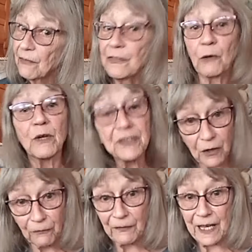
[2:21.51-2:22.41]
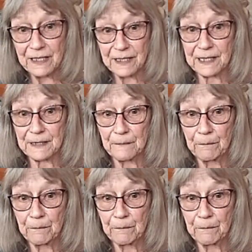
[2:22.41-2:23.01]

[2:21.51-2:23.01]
There was no face.